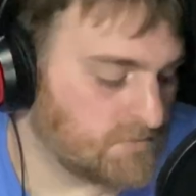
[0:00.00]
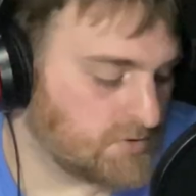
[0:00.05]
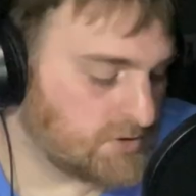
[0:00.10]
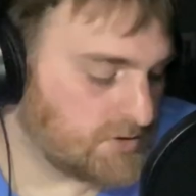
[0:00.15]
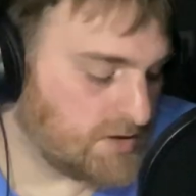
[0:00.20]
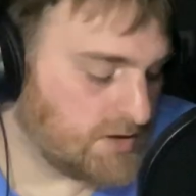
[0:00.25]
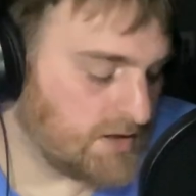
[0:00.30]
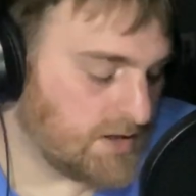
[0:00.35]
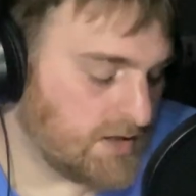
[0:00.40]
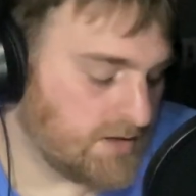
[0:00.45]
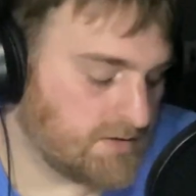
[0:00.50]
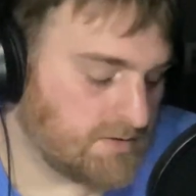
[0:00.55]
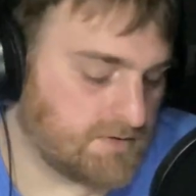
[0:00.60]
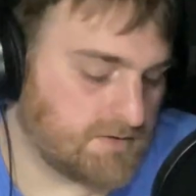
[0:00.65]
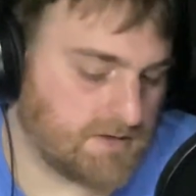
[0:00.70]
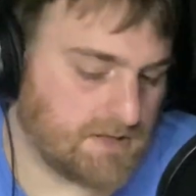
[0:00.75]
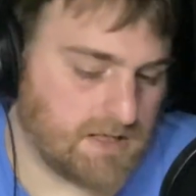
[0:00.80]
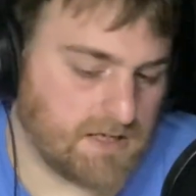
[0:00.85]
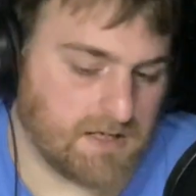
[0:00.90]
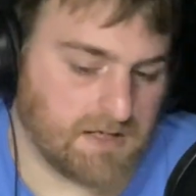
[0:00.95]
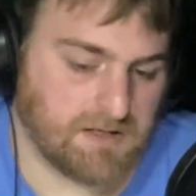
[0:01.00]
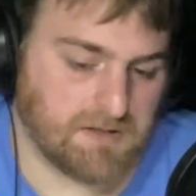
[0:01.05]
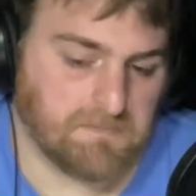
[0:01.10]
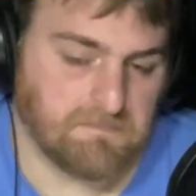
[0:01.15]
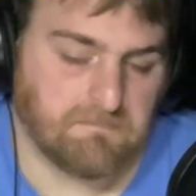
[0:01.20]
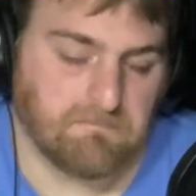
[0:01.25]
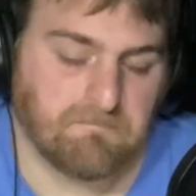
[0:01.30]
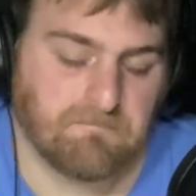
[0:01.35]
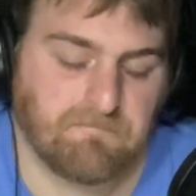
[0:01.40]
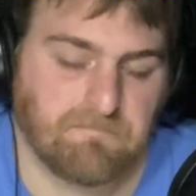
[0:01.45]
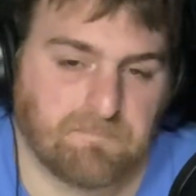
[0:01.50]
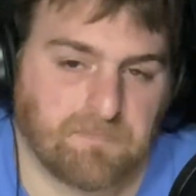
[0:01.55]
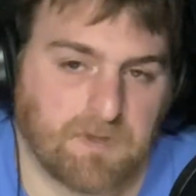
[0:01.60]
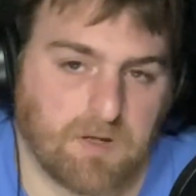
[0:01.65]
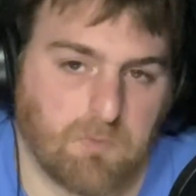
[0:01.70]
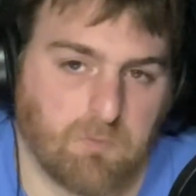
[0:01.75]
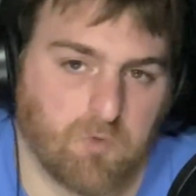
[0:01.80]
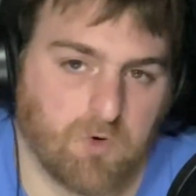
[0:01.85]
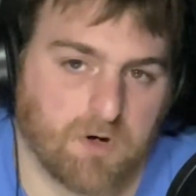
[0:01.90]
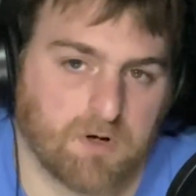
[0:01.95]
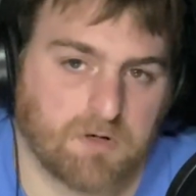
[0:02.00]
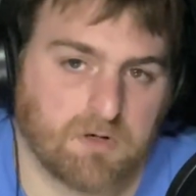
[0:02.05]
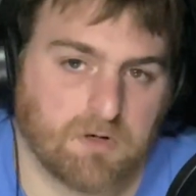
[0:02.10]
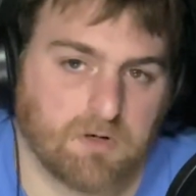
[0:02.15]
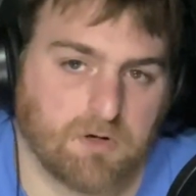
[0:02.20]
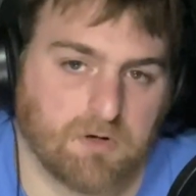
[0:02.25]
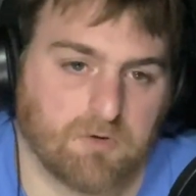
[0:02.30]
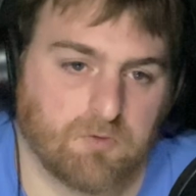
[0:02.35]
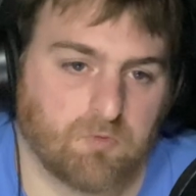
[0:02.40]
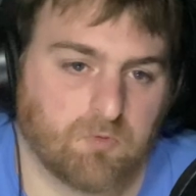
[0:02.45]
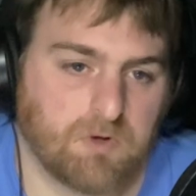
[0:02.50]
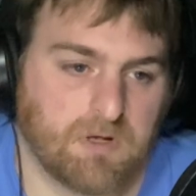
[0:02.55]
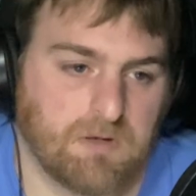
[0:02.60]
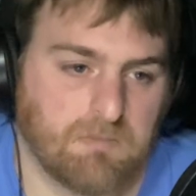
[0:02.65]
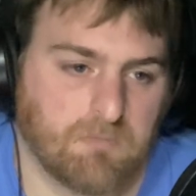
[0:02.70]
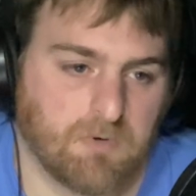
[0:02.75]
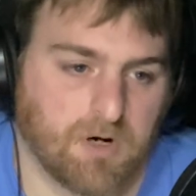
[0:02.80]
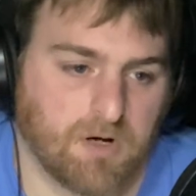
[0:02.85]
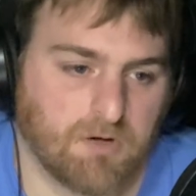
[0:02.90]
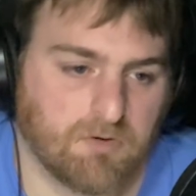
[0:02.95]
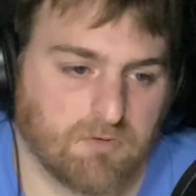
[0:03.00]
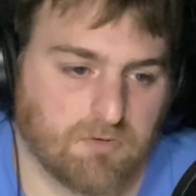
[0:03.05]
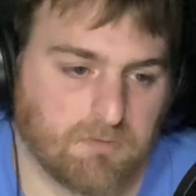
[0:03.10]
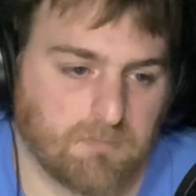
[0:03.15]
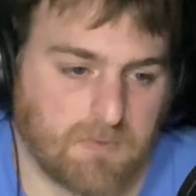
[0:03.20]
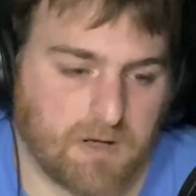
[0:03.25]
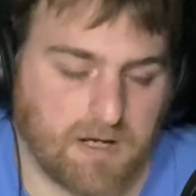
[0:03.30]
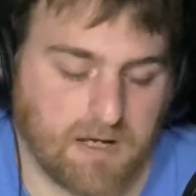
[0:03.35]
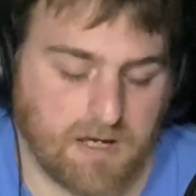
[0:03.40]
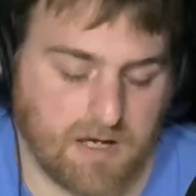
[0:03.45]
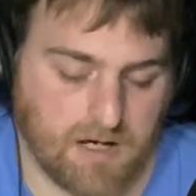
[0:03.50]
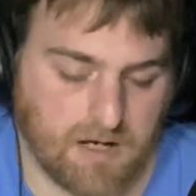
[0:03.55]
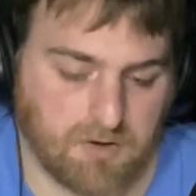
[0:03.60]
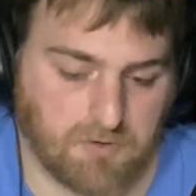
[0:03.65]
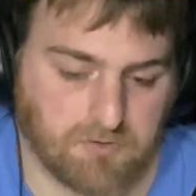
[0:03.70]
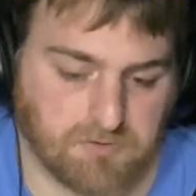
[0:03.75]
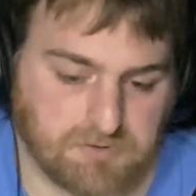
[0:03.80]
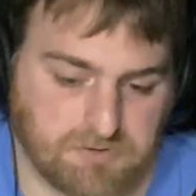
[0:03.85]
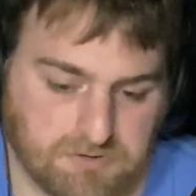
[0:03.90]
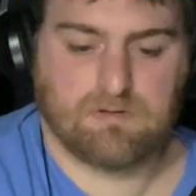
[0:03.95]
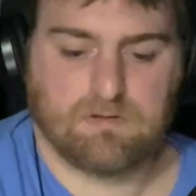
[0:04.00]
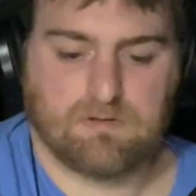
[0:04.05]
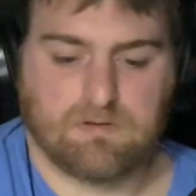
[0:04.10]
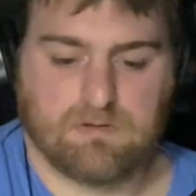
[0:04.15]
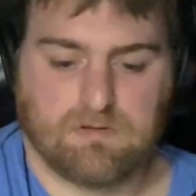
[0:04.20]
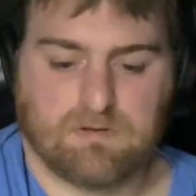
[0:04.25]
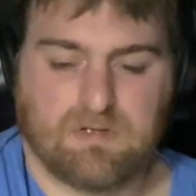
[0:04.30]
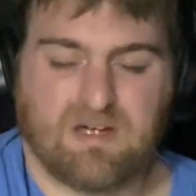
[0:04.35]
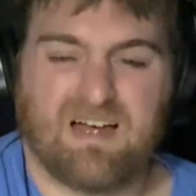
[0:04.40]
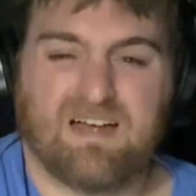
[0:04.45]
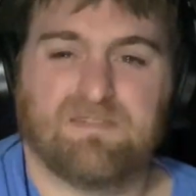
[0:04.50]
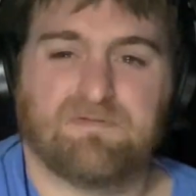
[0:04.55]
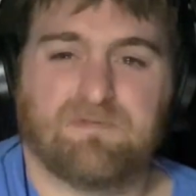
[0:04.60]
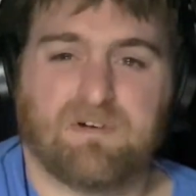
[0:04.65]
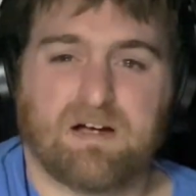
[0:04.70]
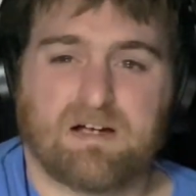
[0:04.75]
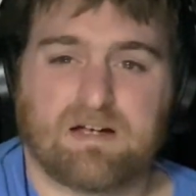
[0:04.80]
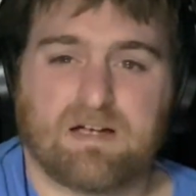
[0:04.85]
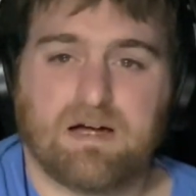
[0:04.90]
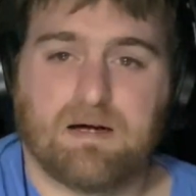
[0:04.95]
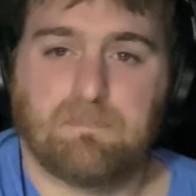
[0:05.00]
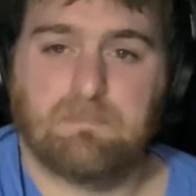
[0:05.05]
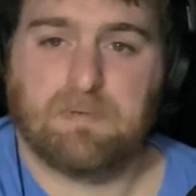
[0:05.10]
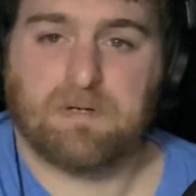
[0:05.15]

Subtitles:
So the other day, I'm working on a remodel in my house. I fuck up.